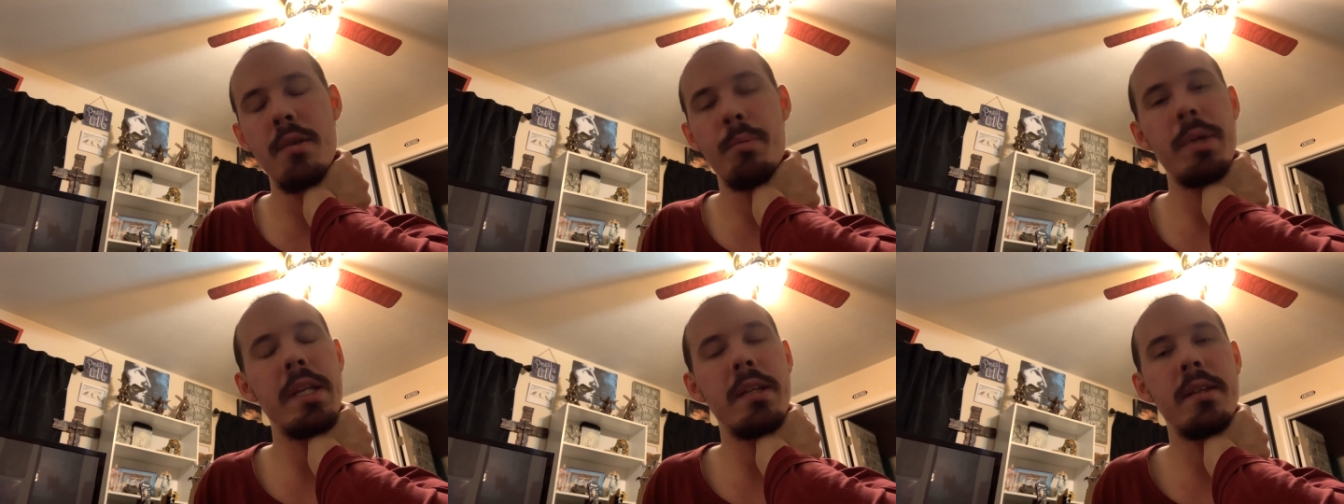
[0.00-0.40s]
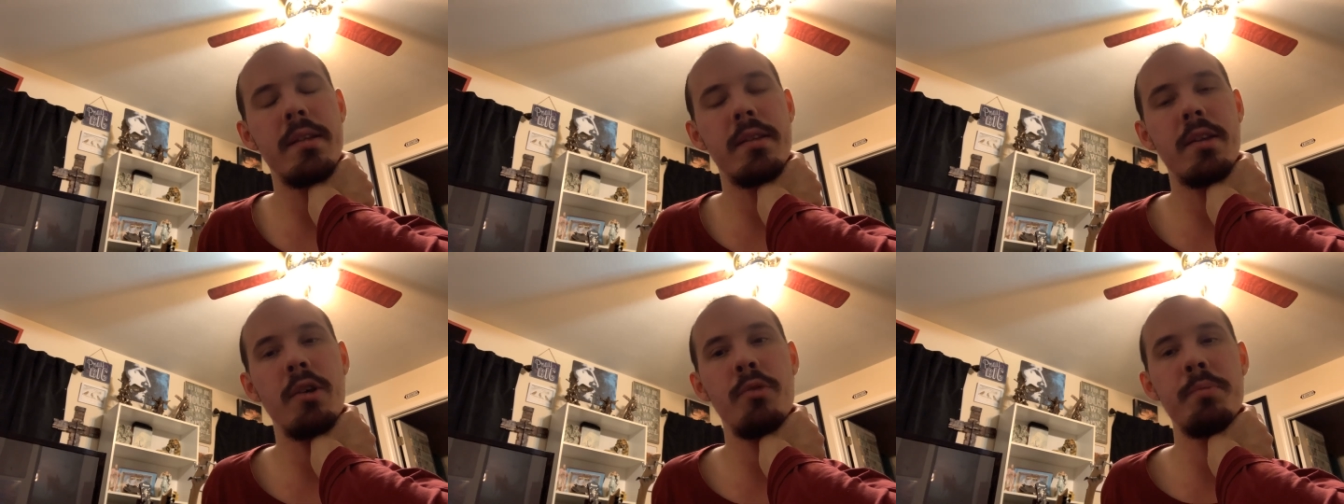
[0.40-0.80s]
But he
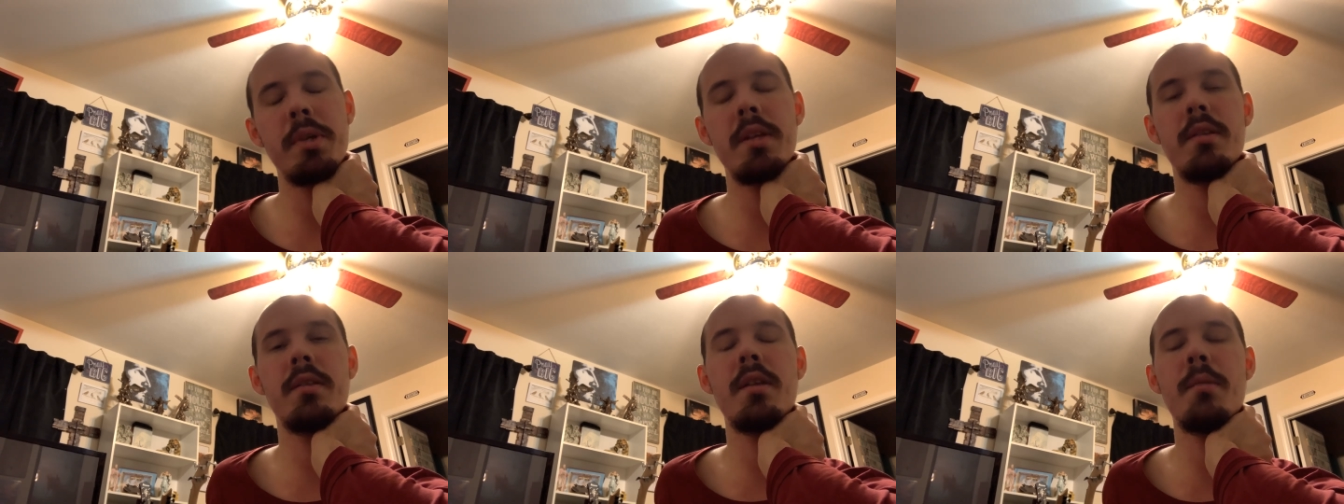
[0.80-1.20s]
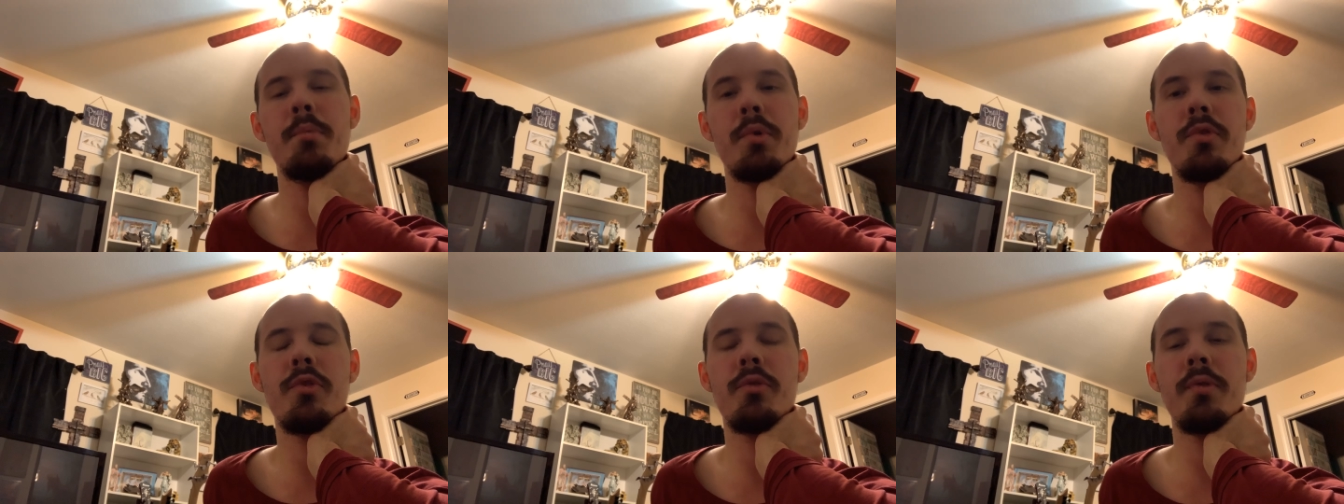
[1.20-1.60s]
did tell me in
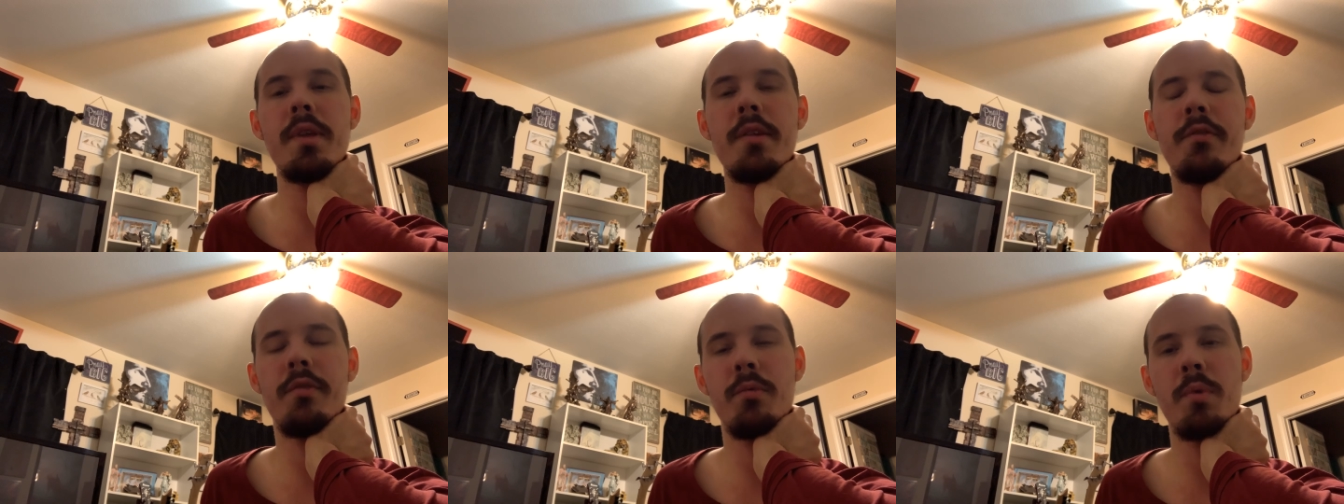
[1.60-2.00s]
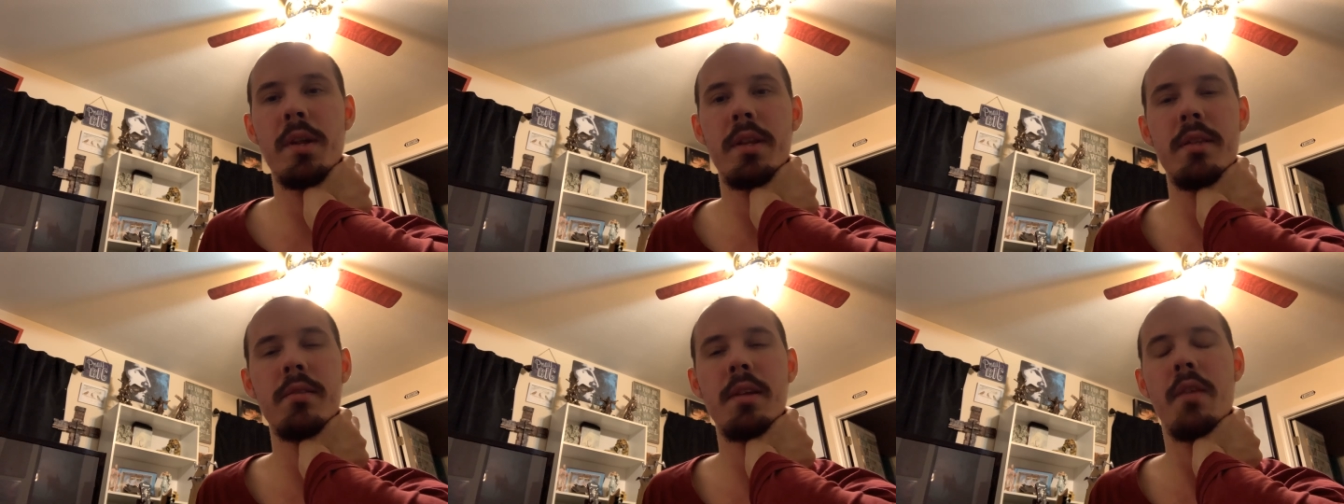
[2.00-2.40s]
number three for
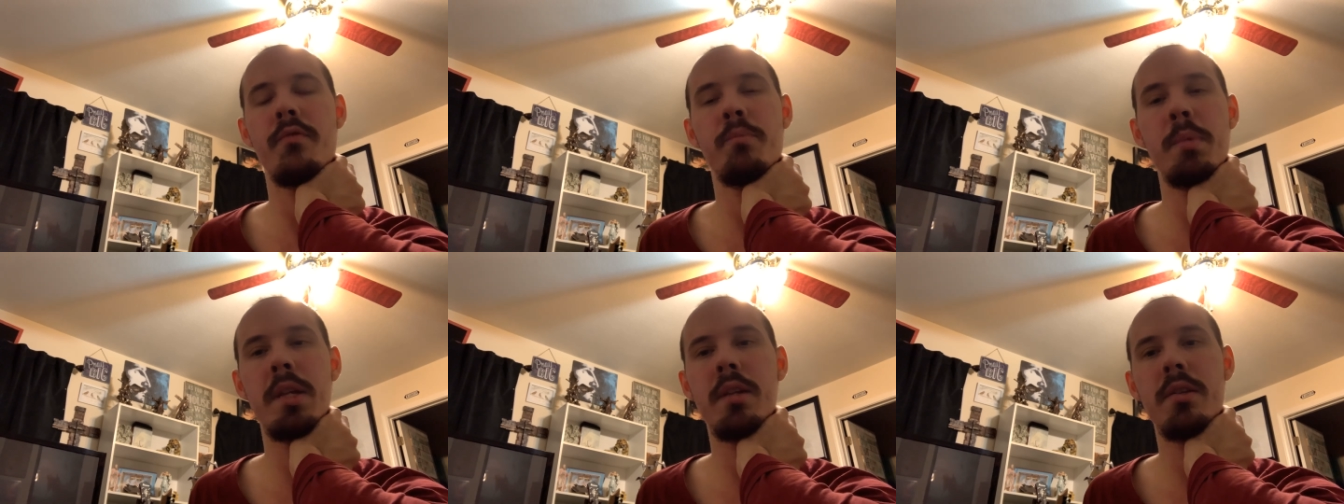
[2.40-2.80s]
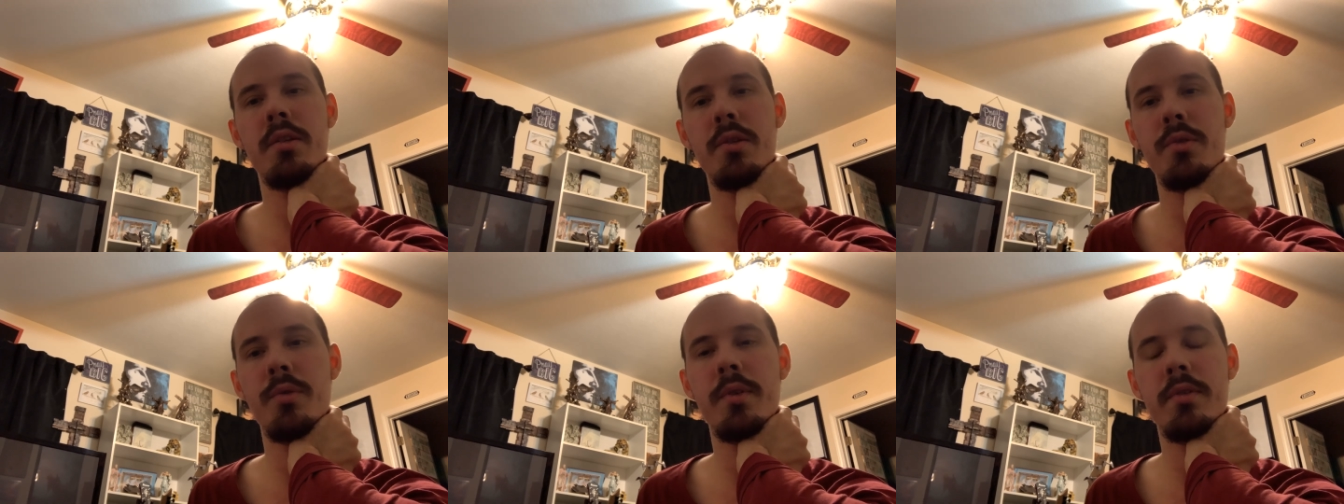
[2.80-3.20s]
what he's given me to
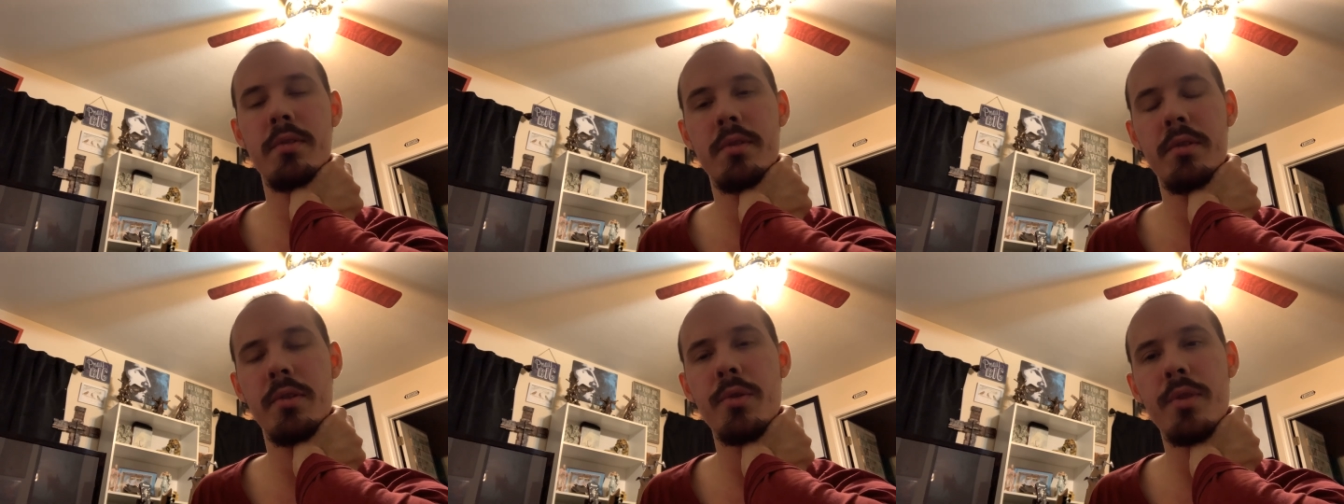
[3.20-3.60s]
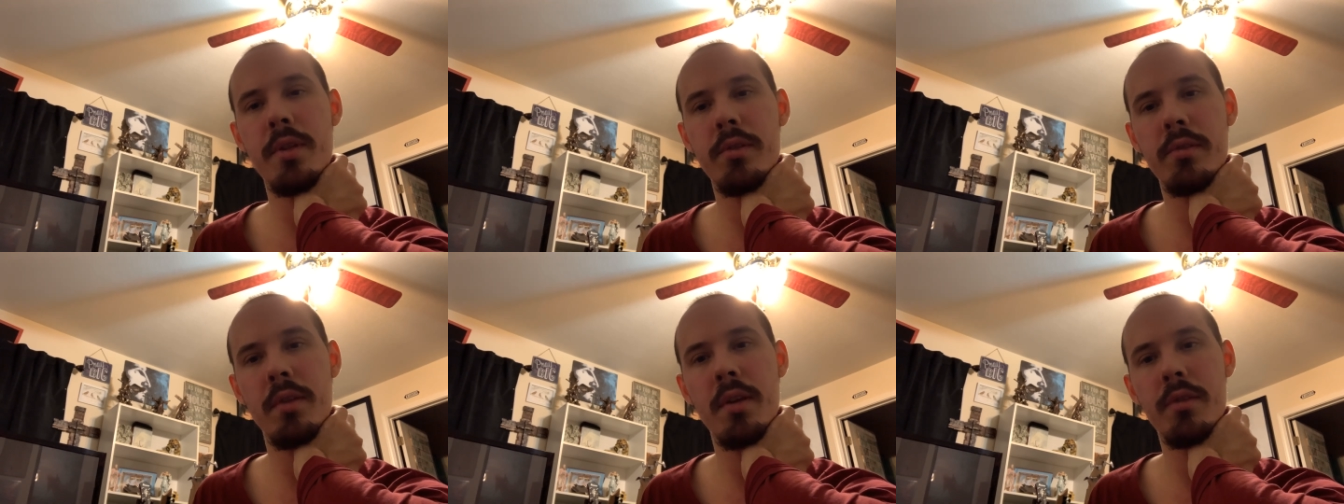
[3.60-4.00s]
do is do
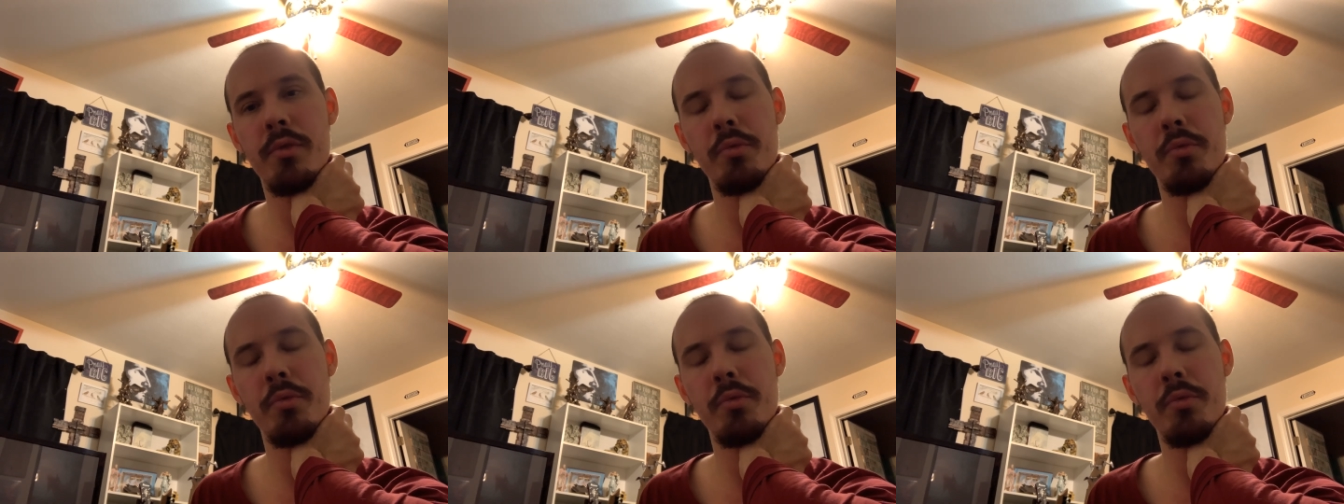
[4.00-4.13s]
these uh,